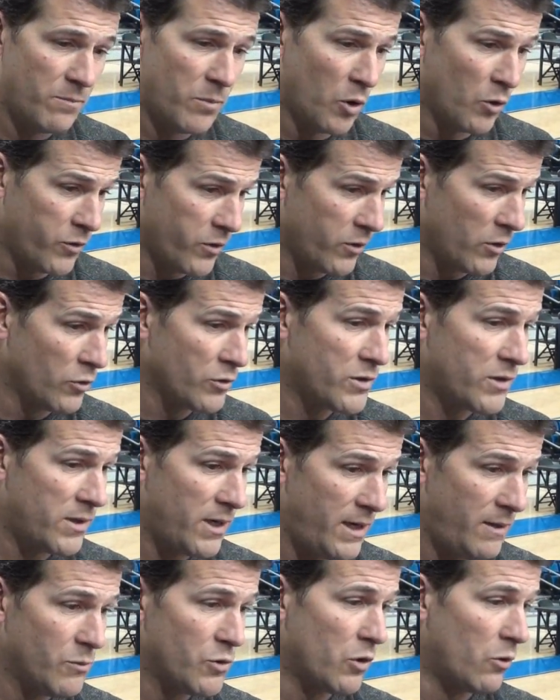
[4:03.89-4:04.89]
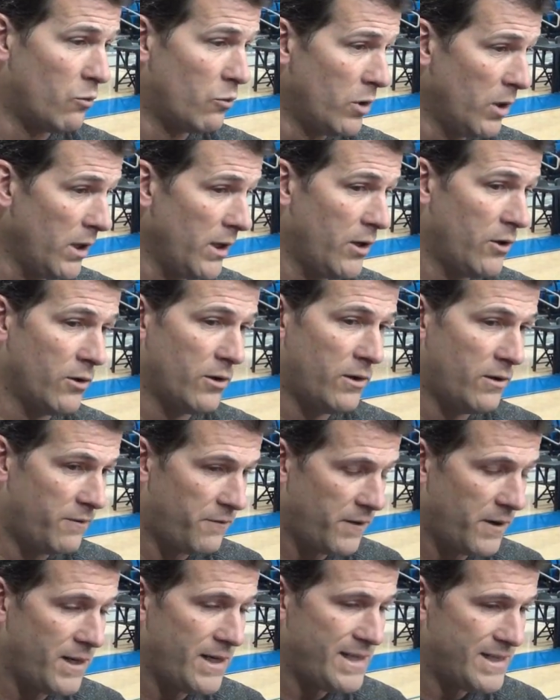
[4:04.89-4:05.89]
Both of those teams are really good
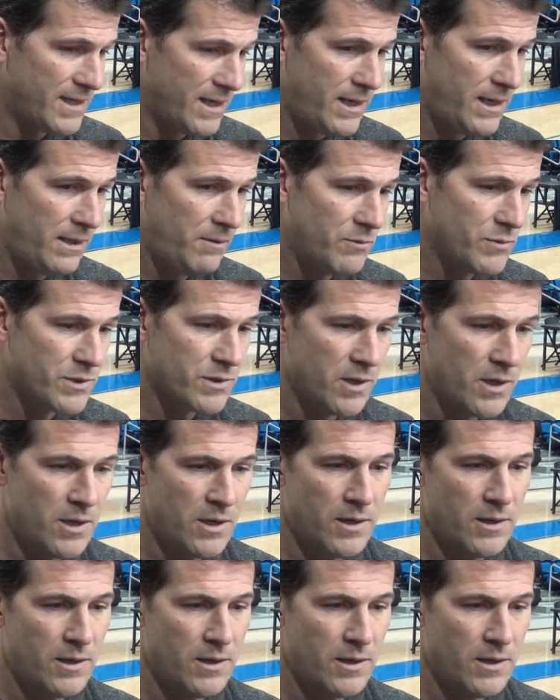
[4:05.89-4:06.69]
defending teams,